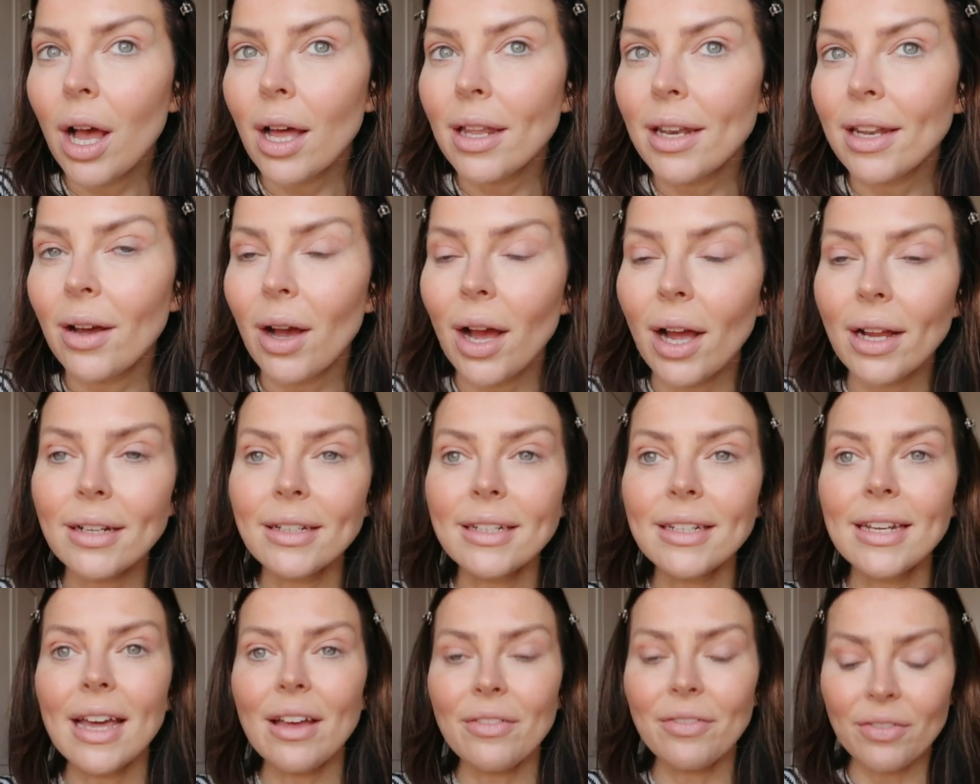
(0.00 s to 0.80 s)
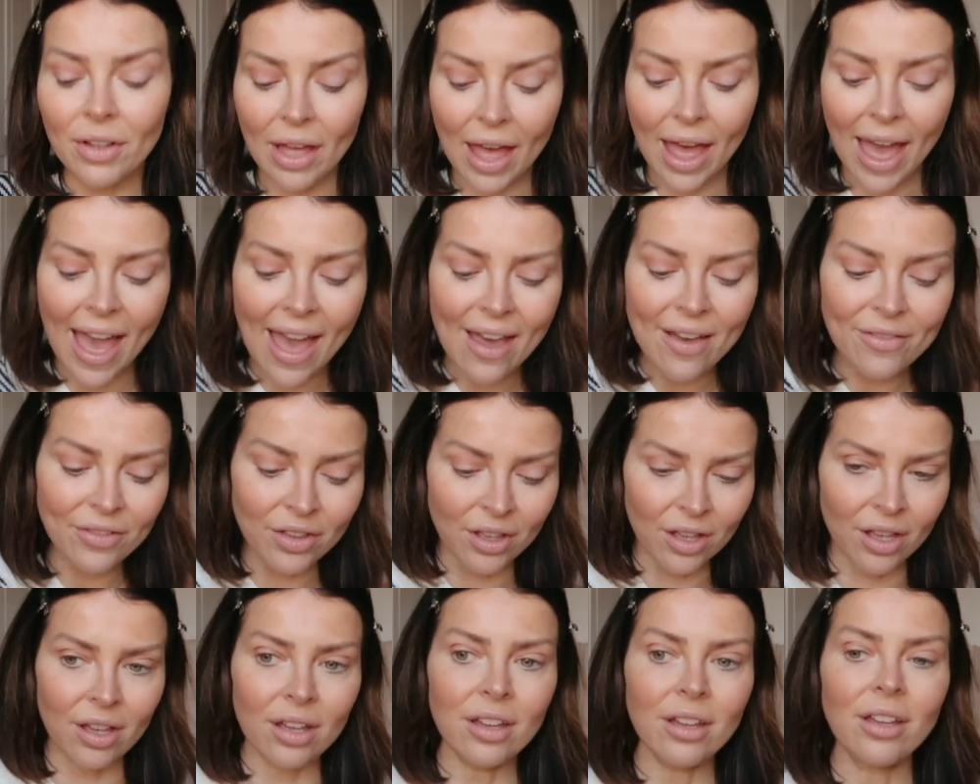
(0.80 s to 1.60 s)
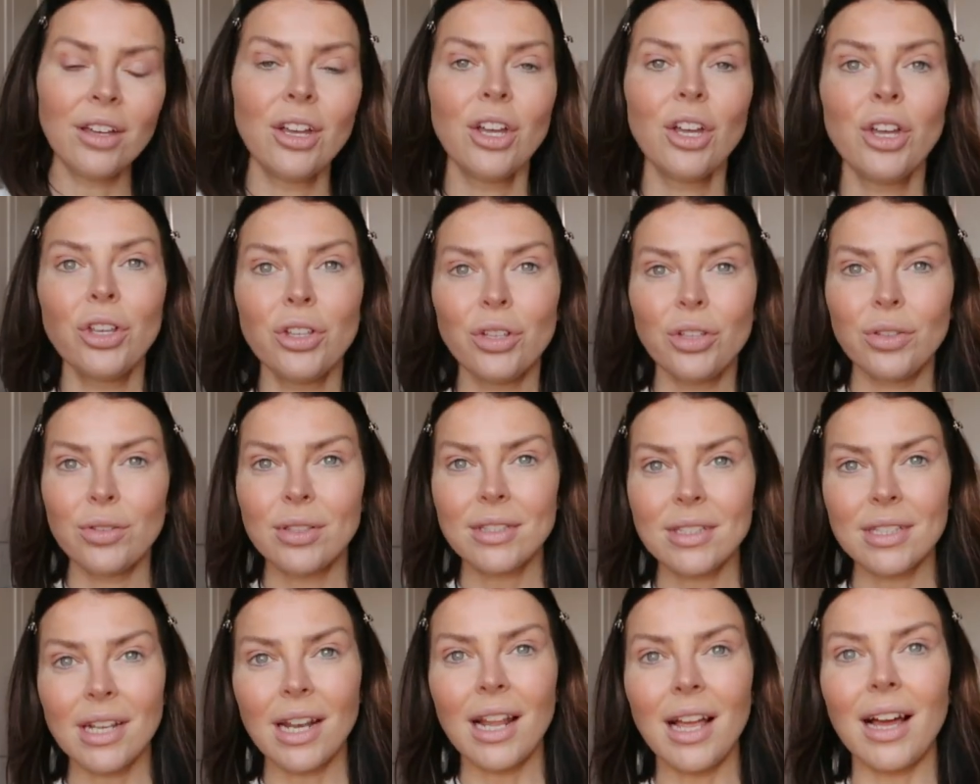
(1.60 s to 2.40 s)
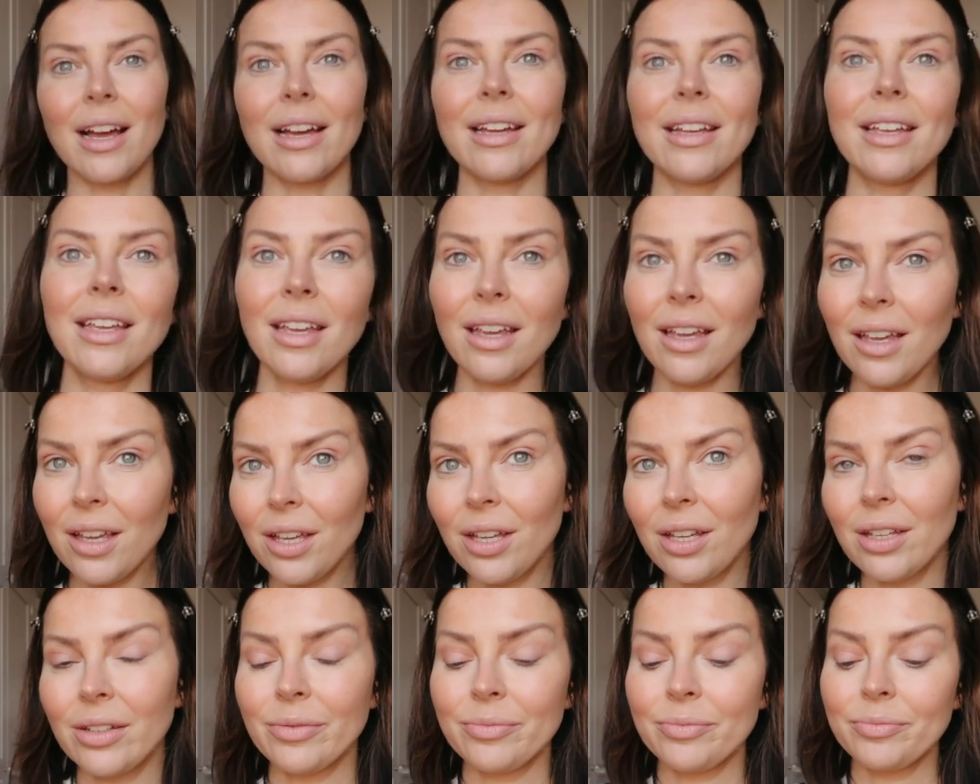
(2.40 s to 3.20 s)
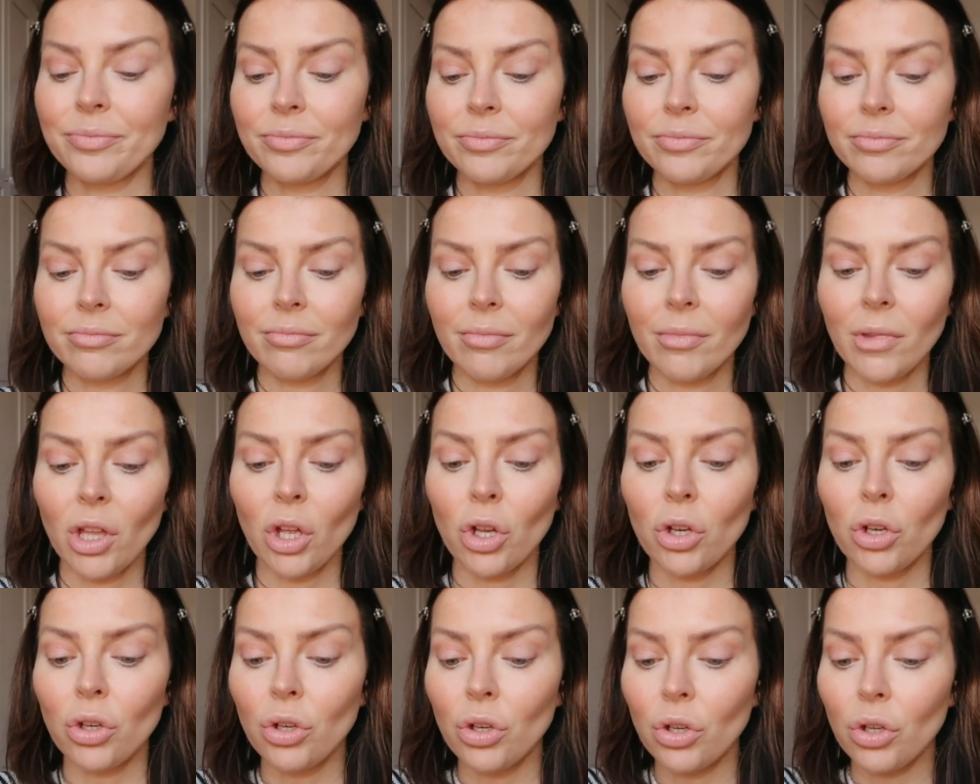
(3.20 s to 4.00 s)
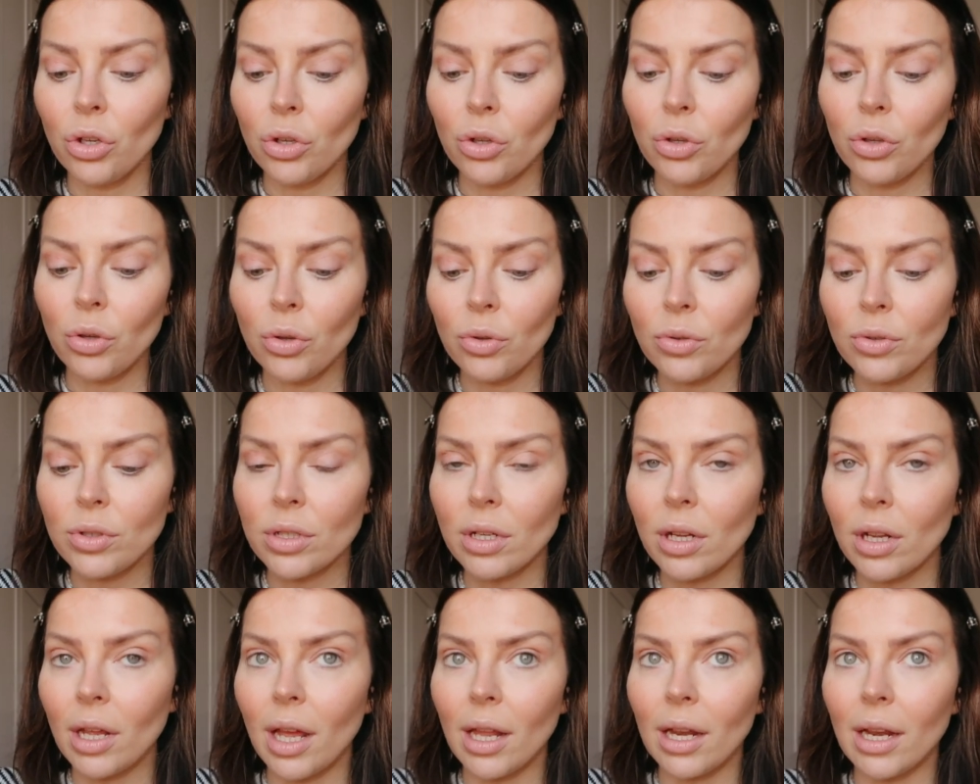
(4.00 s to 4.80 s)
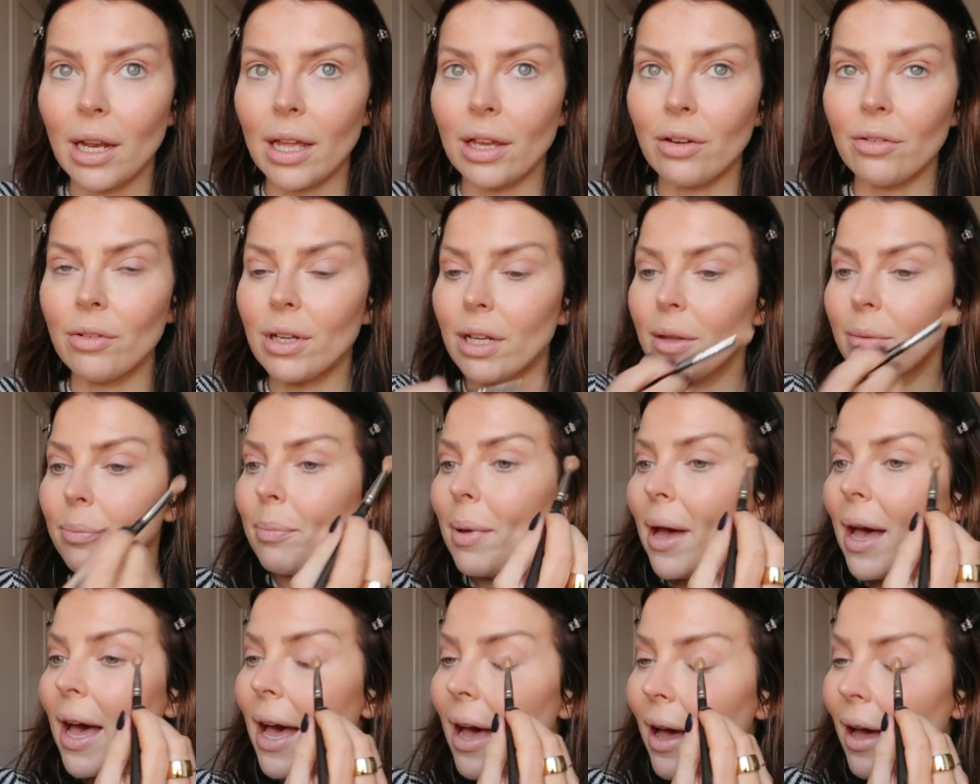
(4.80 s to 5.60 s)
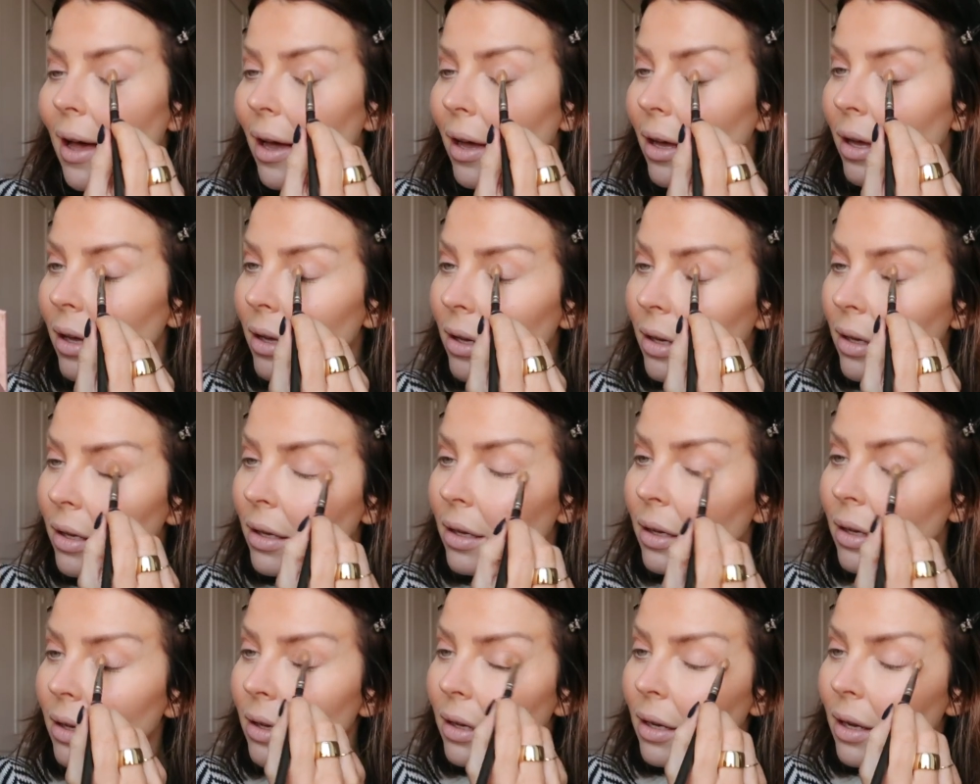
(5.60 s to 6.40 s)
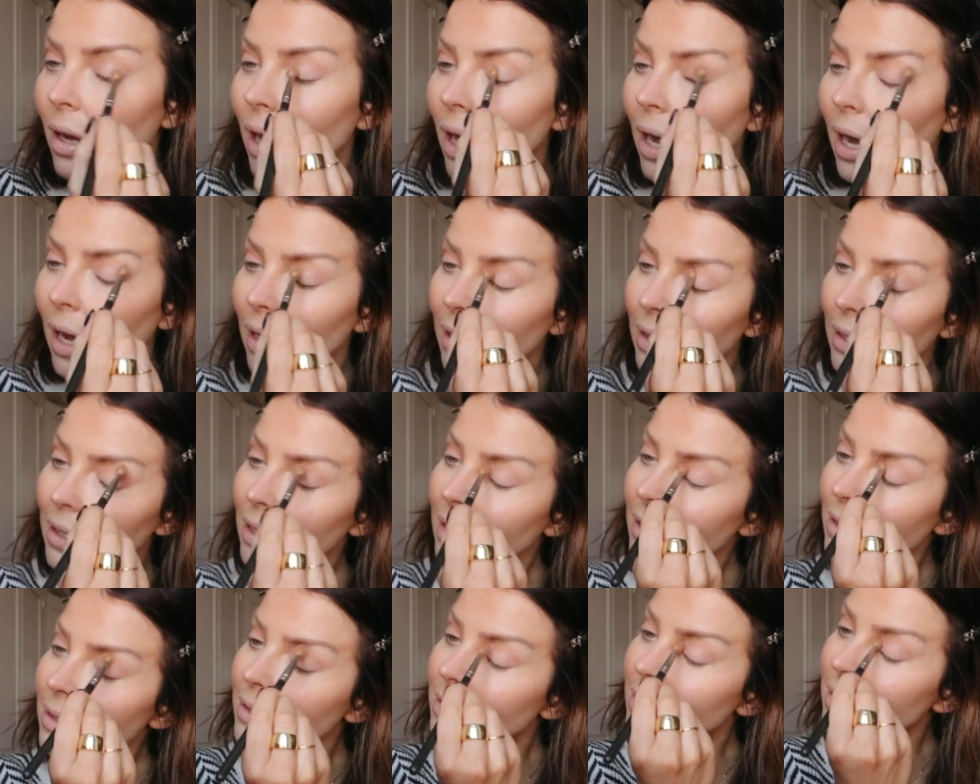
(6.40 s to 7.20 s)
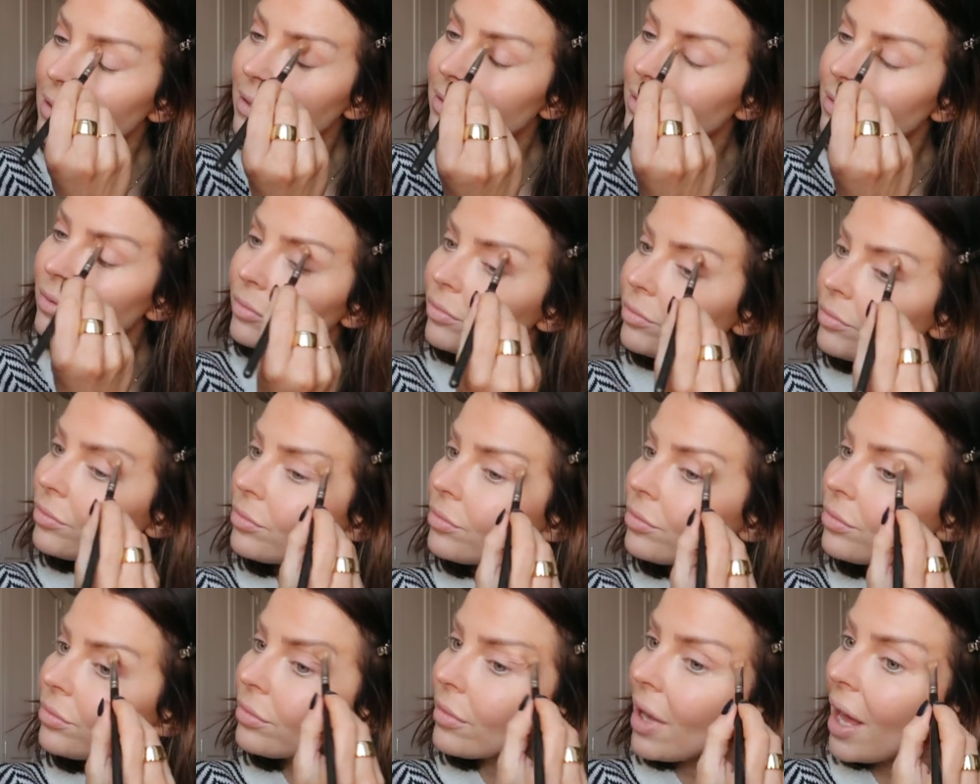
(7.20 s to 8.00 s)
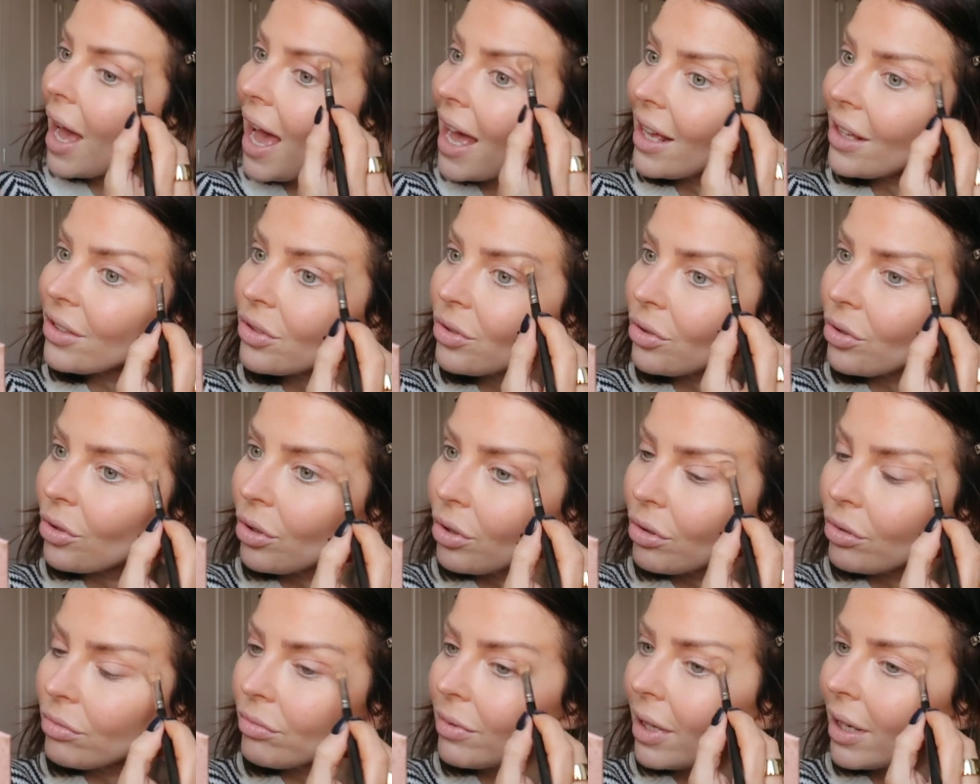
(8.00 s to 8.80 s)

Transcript: Now, I never ever used to like nude and like really bare eyelids at all.